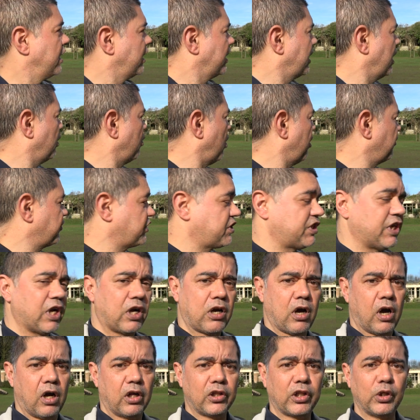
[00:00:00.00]
Now obviously I
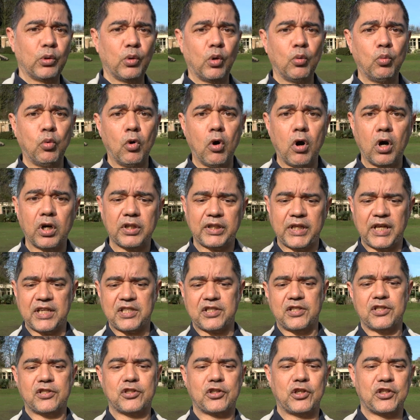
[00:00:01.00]
can't do a walk
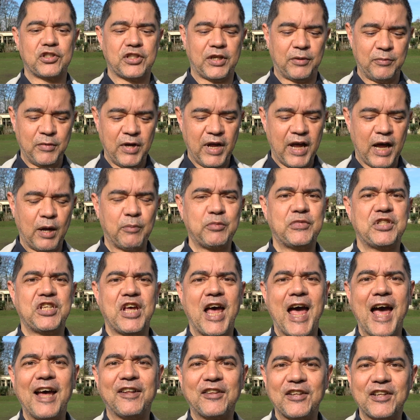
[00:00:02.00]
distance because I'm, I'm
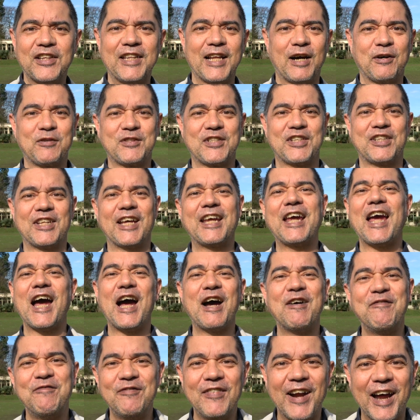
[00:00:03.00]
tethered now to the
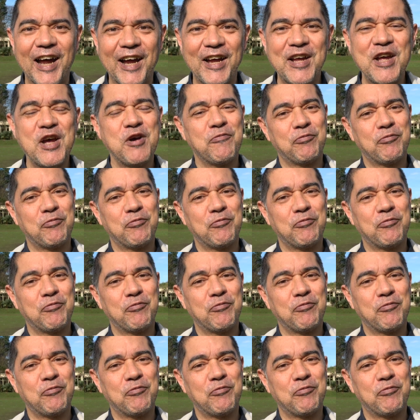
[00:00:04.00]
camera,